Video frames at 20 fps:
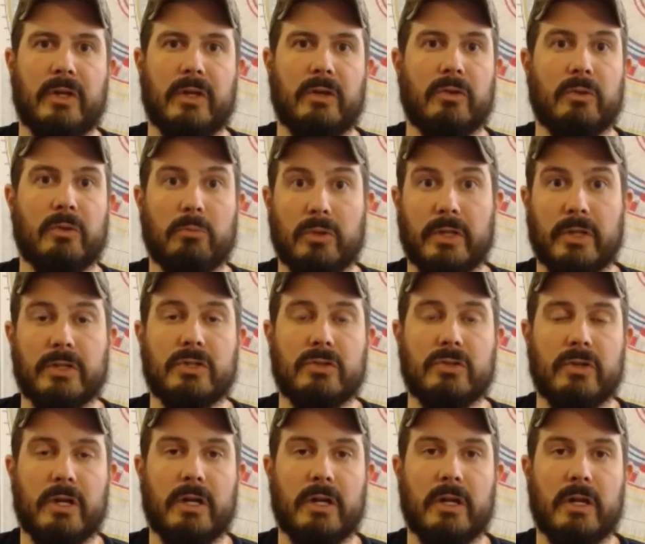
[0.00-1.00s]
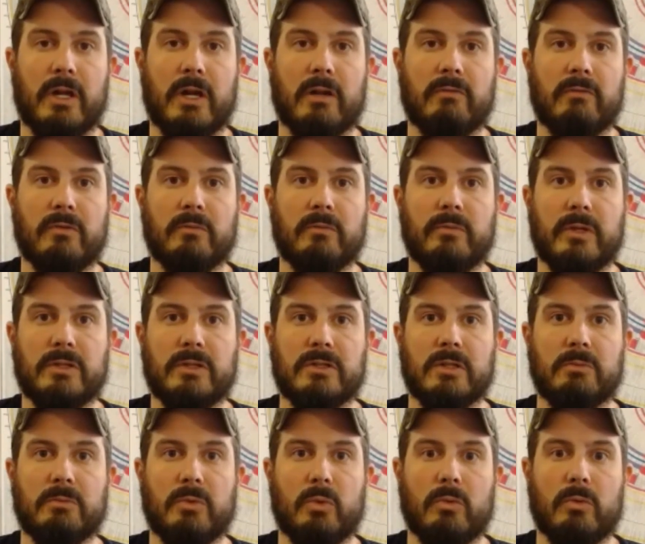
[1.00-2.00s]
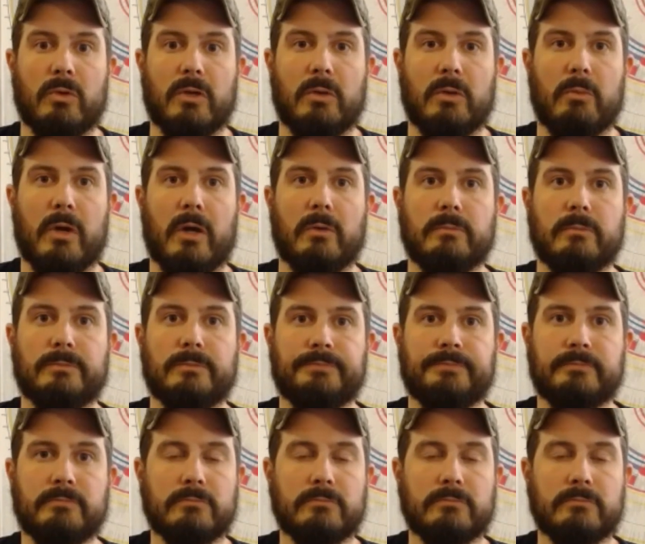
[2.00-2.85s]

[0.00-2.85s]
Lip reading: like blood's draining out of them, that's something to worry about.